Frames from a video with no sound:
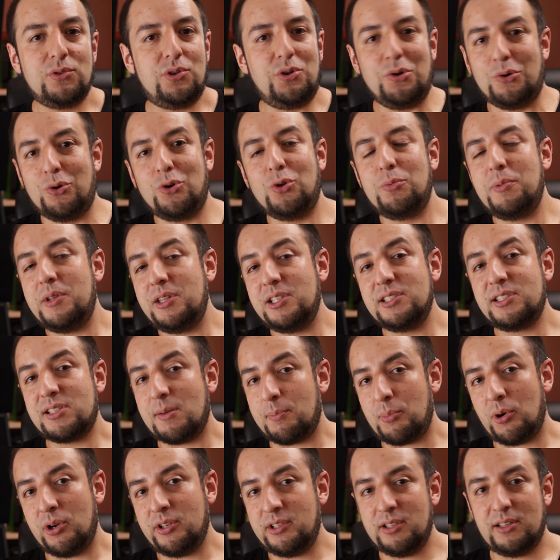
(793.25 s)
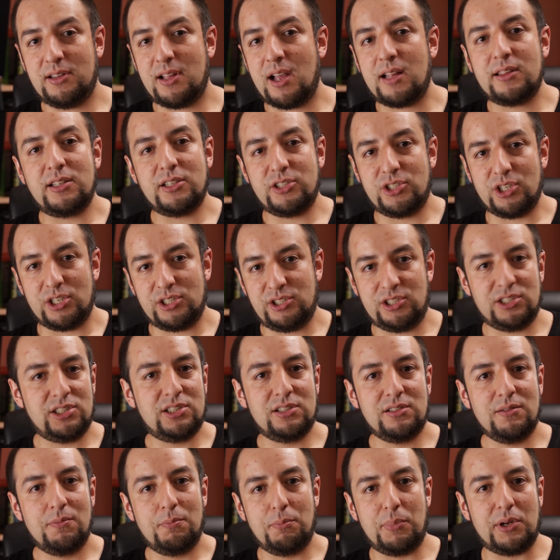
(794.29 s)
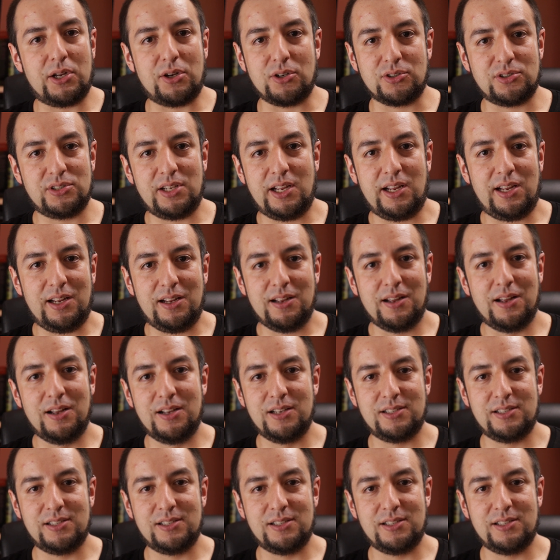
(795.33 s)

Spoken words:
you could be disappointed at the judges because they